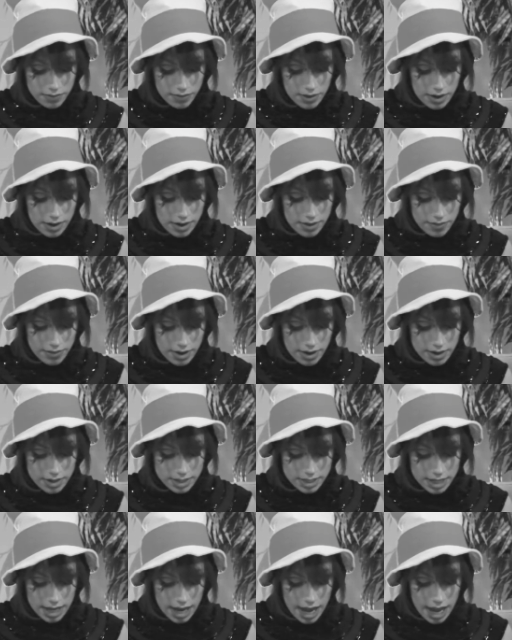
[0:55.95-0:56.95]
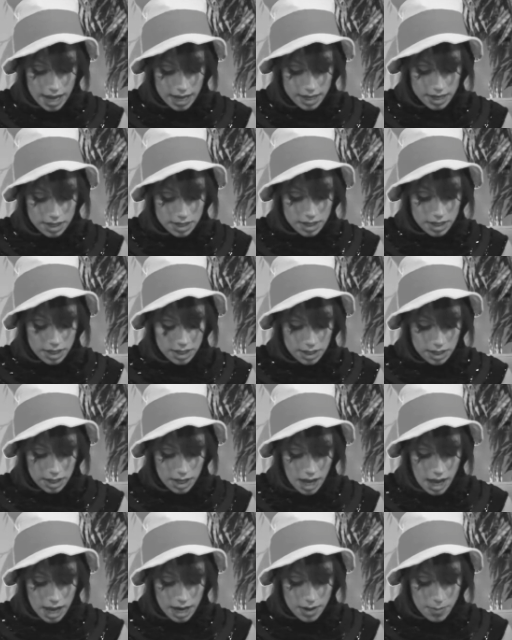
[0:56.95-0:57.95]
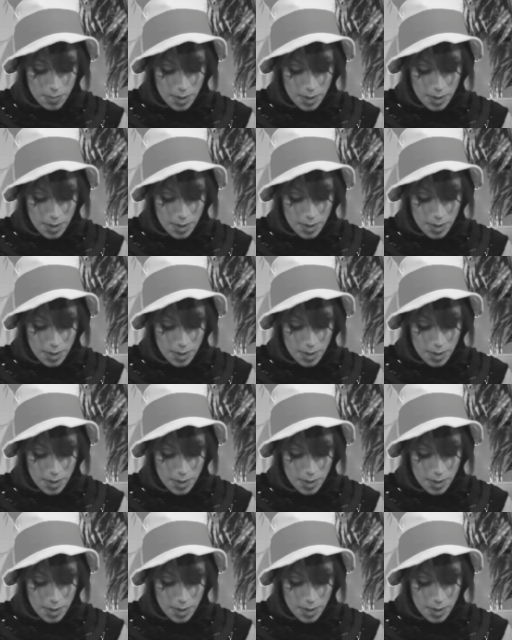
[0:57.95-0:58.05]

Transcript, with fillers: Very, very sad. He had a